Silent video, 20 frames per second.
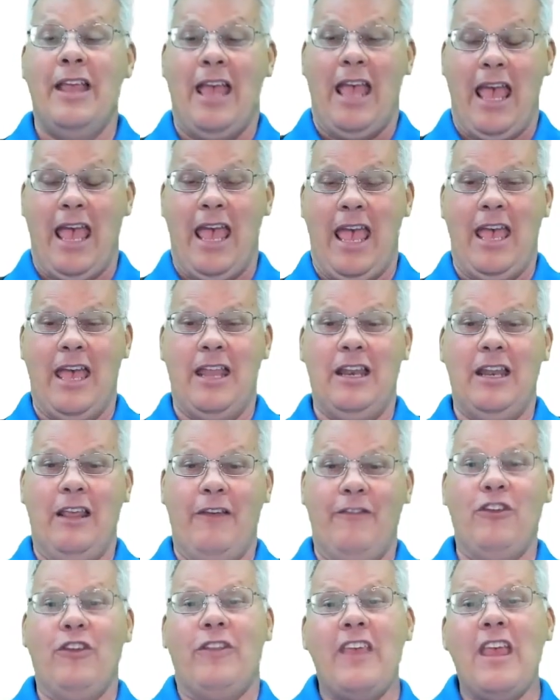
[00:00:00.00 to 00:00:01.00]
And
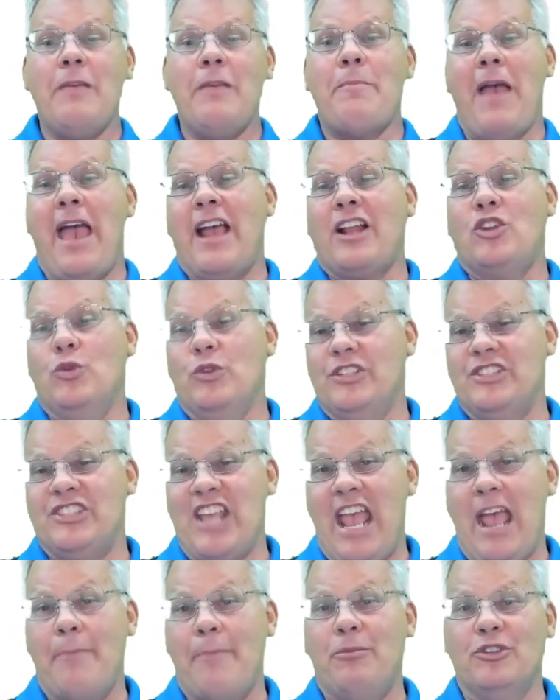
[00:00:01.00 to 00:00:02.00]
if you think back to
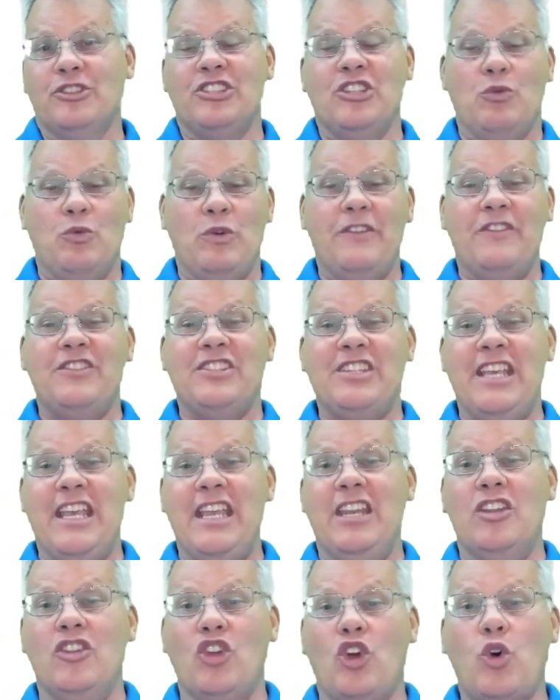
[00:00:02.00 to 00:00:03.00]
examples that we've seen
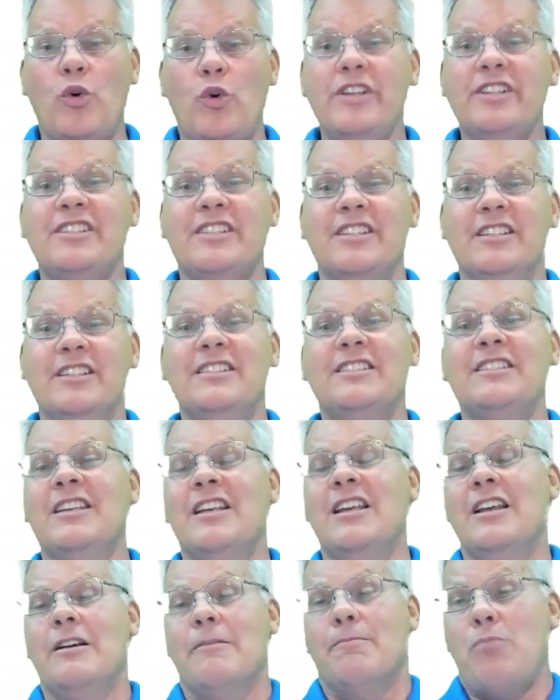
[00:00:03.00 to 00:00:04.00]
in the quizzes,
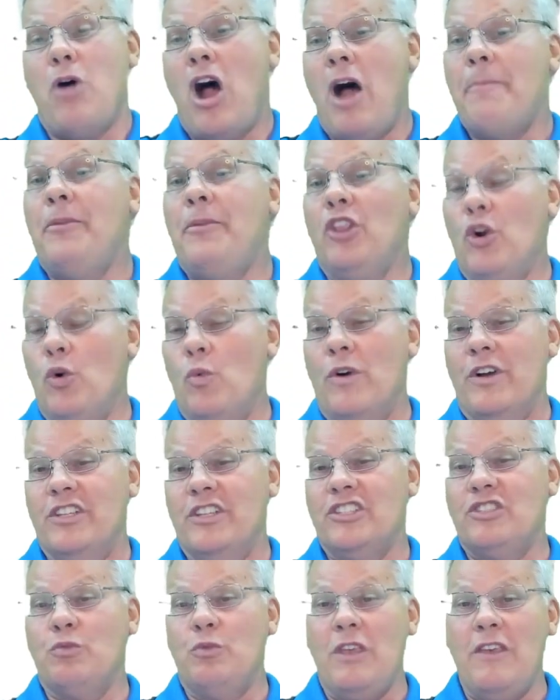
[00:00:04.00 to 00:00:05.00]
popular
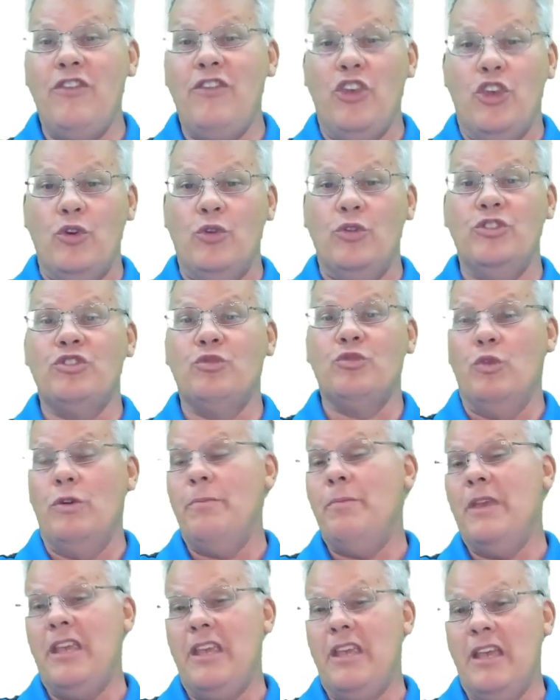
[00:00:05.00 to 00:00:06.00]
ones we've used would
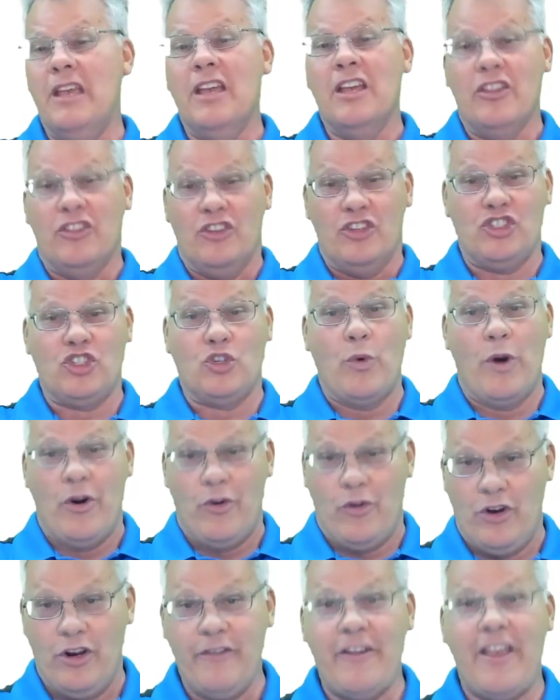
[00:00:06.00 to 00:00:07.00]
be the square
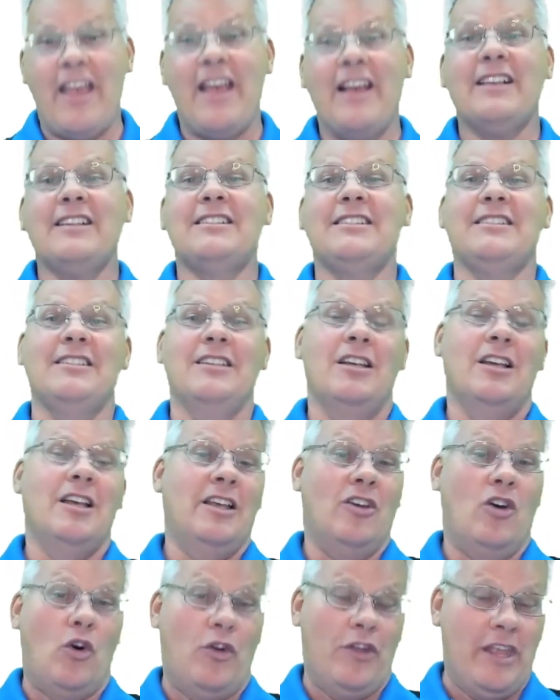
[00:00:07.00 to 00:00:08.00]
root of x
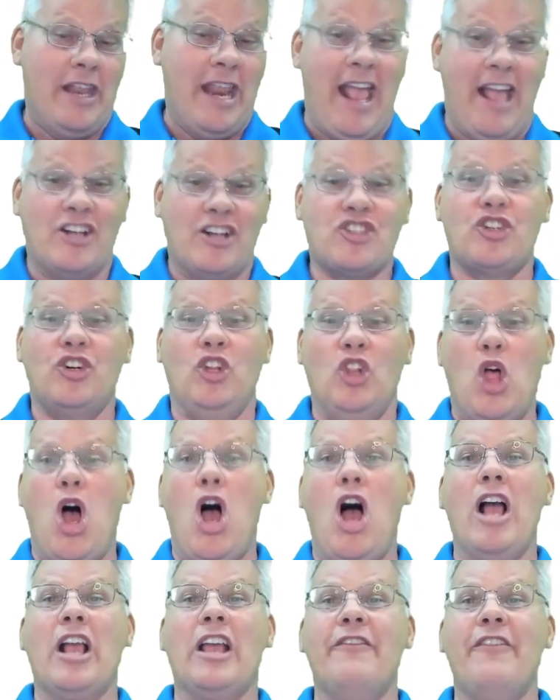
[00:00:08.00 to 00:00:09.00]
or the natural
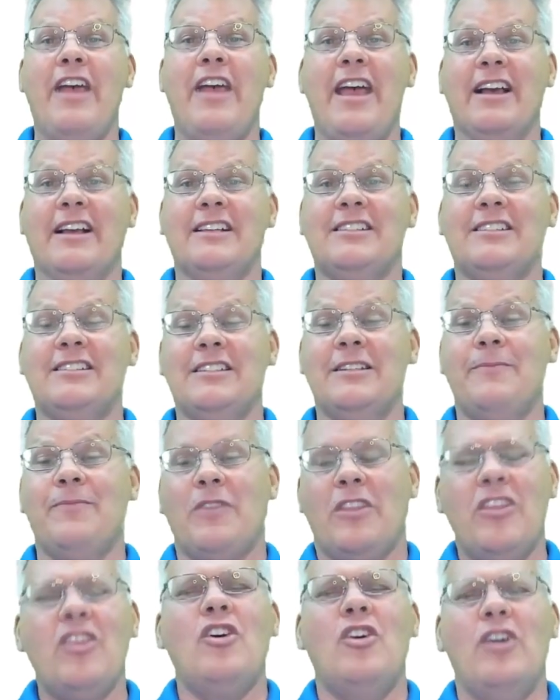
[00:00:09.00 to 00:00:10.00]
log of x.
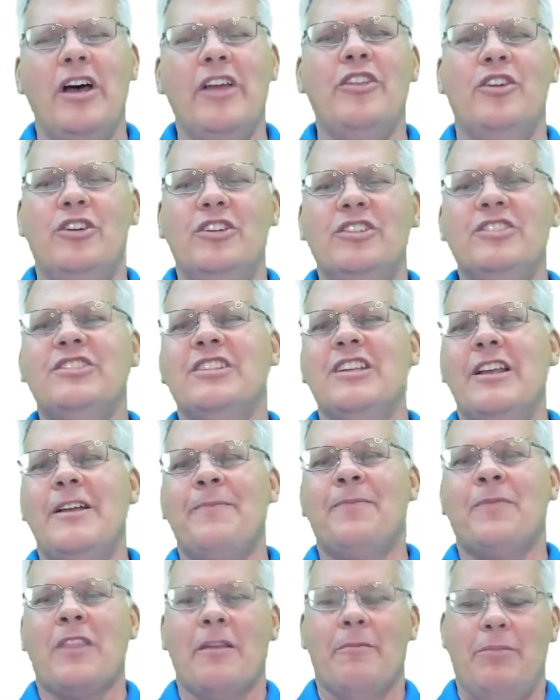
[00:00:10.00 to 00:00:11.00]
There are others,
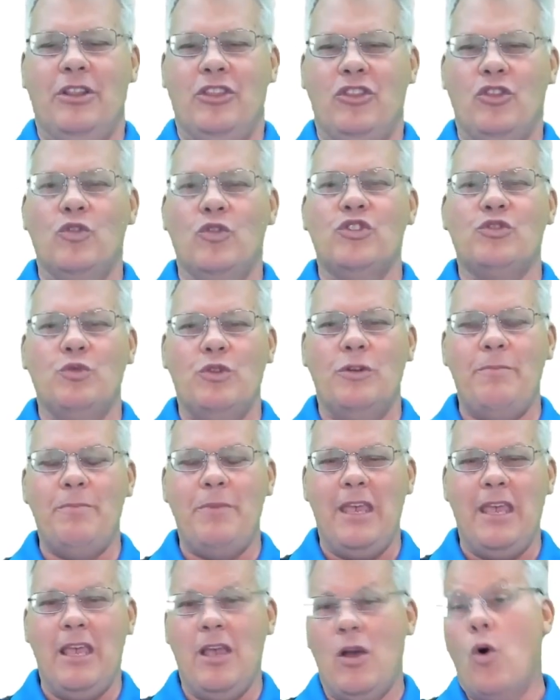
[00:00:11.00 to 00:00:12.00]
but those would
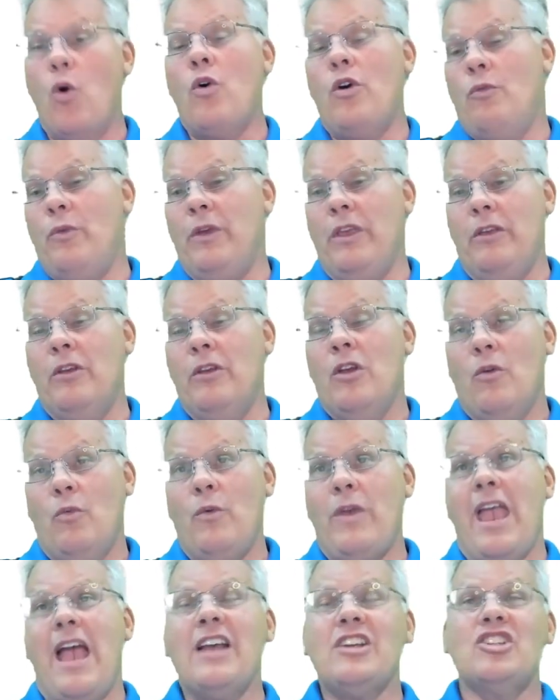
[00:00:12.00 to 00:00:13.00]
be, or we
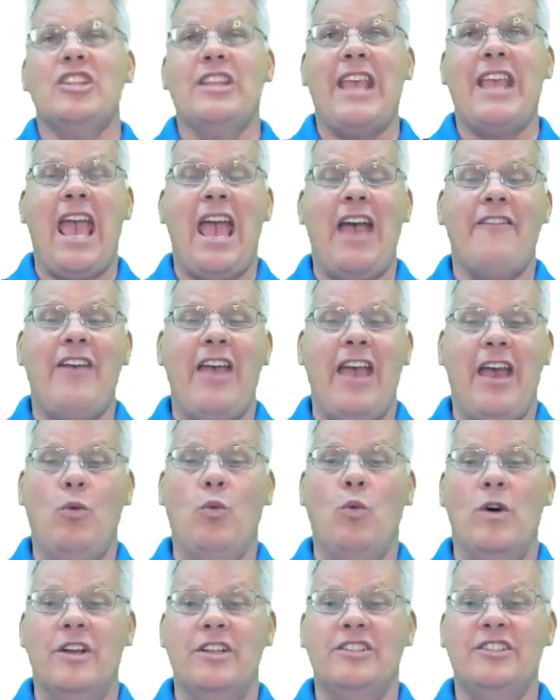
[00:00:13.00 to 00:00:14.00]
actually have had
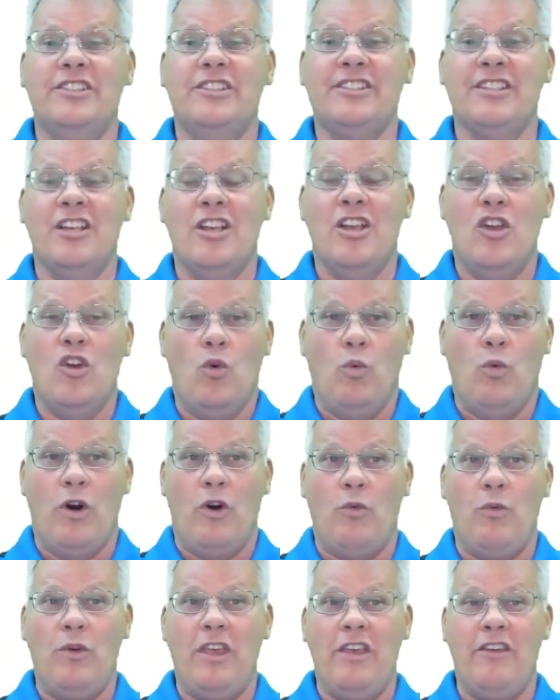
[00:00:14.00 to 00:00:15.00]
ones where
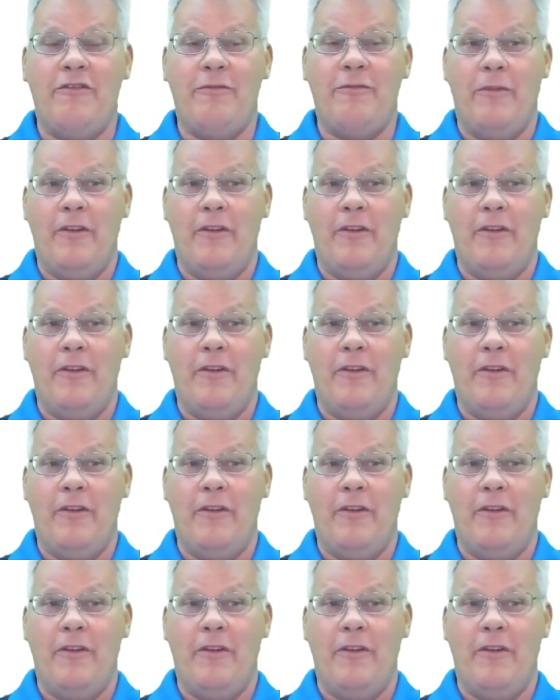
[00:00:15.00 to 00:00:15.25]
we've